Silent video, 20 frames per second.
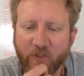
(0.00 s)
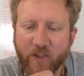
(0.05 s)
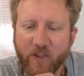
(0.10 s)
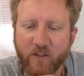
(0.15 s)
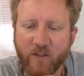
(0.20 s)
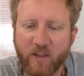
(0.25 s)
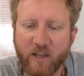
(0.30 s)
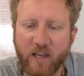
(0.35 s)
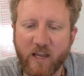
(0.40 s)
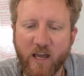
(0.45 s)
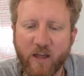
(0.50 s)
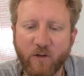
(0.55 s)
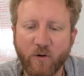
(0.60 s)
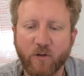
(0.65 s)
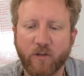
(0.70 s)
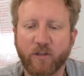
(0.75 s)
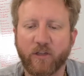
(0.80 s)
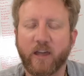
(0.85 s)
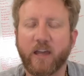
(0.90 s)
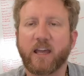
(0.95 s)
The
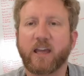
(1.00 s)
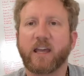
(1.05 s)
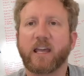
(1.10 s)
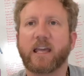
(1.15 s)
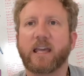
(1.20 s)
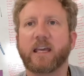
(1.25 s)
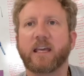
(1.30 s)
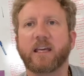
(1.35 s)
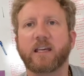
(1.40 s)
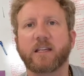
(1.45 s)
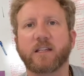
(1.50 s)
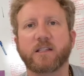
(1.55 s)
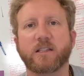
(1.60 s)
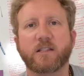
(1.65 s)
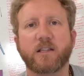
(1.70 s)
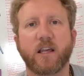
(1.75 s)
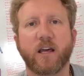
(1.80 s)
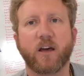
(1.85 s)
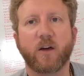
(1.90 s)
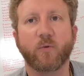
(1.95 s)
other thing
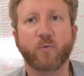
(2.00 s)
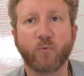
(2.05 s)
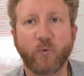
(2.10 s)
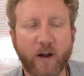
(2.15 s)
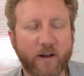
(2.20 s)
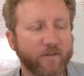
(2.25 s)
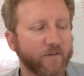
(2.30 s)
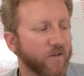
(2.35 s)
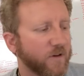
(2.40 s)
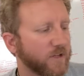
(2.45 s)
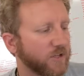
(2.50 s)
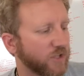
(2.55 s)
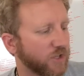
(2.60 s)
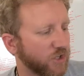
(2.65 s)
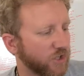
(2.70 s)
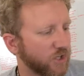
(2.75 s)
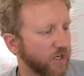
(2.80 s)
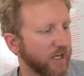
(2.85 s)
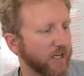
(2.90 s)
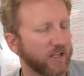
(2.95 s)
is the reference
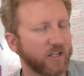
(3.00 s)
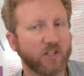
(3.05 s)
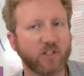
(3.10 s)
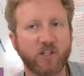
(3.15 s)
sheet.